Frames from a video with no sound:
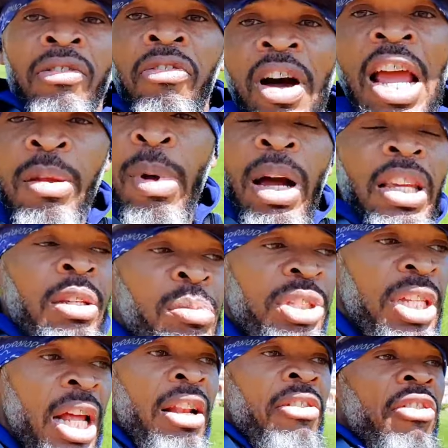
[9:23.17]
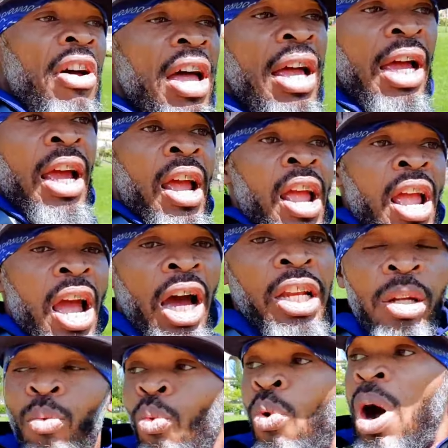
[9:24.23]
find back himself
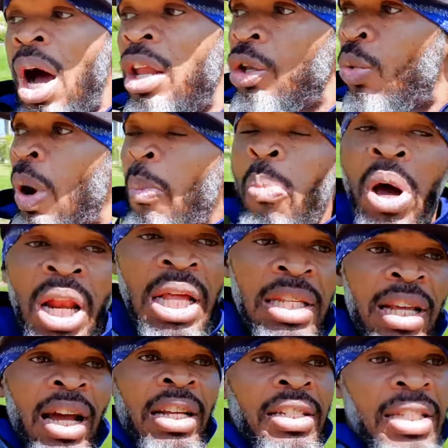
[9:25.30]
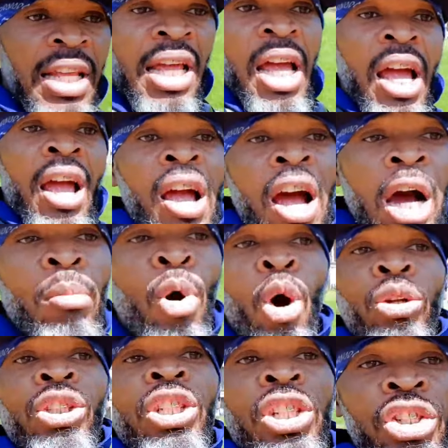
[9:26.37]
and him want to apologize
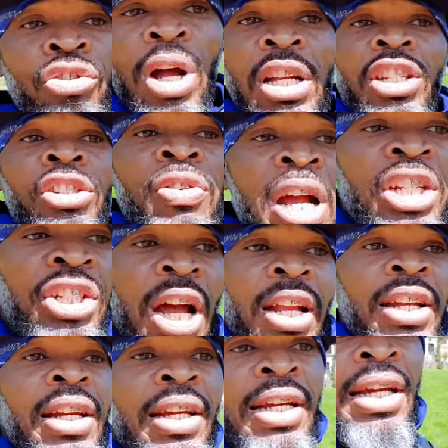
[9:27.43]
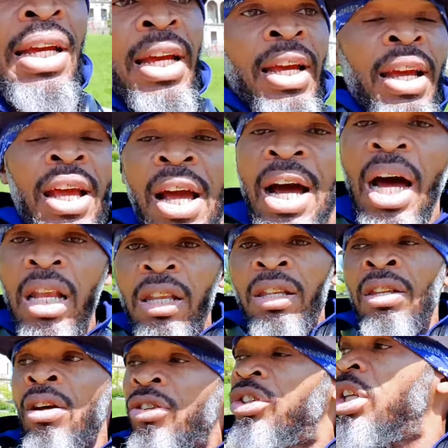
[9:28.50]
about his transgression.
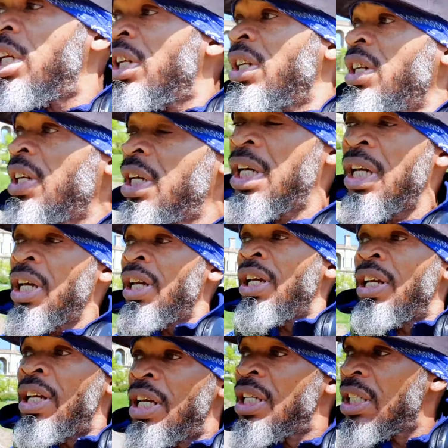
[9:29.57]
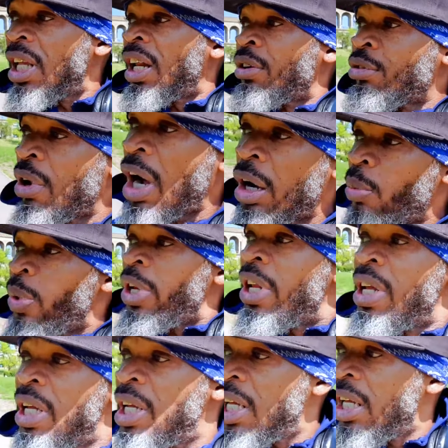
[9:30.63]
And nothing is not wrong
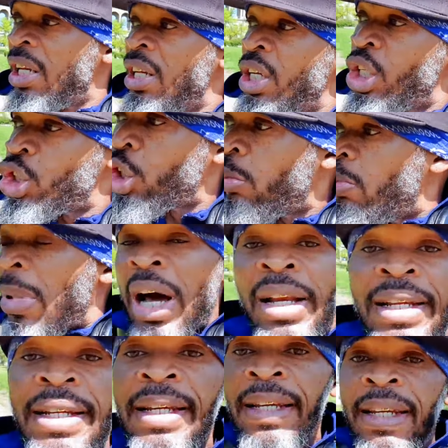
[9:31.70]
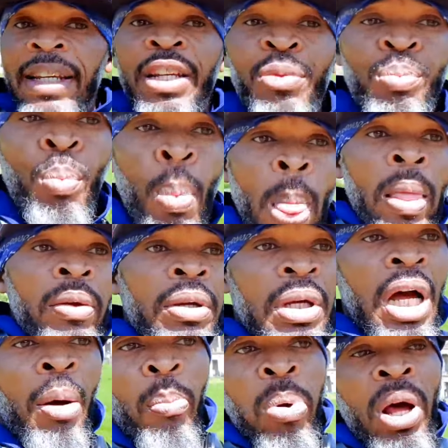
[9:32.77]
with somebody
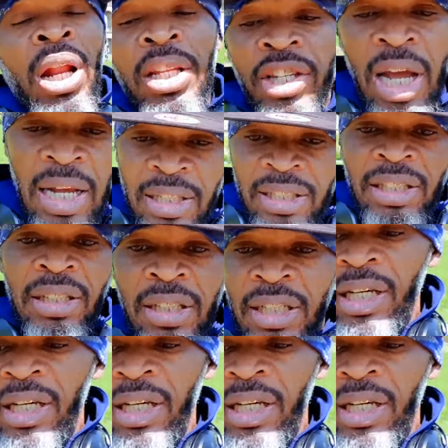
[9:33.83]
apologizing.